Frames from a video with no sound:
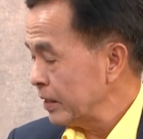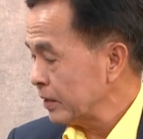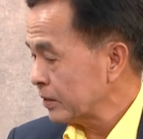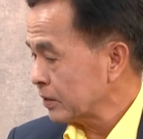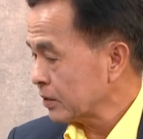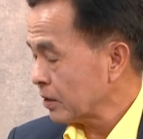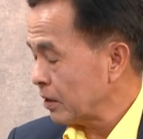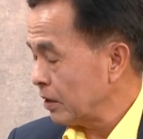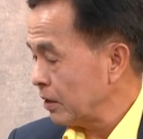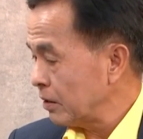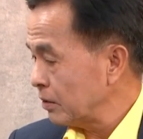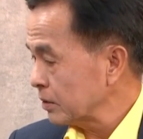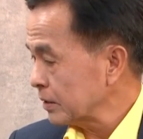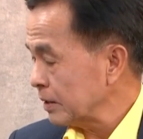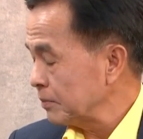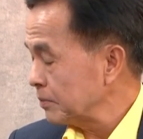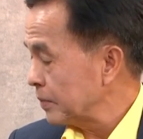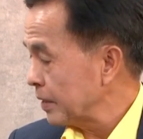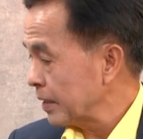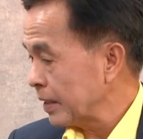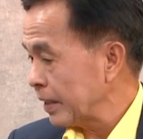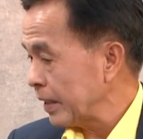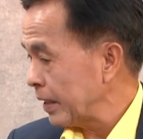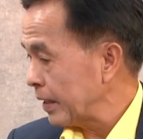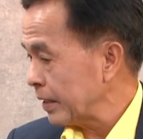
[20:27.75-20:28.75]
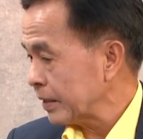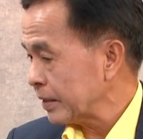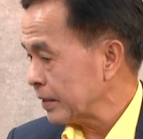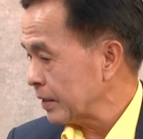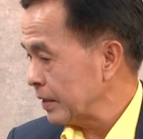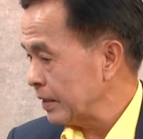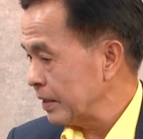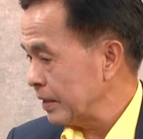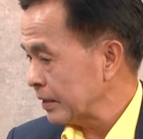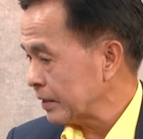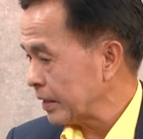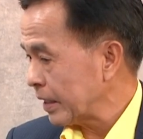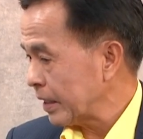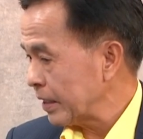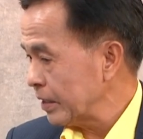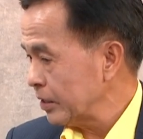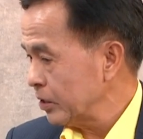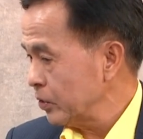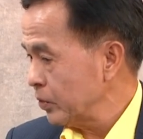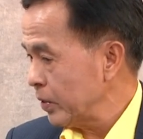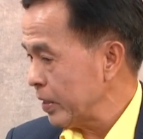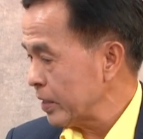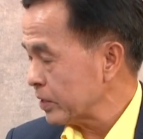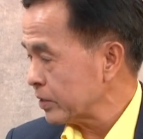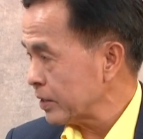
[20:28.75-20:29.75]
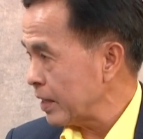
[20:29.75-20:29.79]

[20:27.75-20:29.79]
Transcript: It's called something like uh, Thai U.S.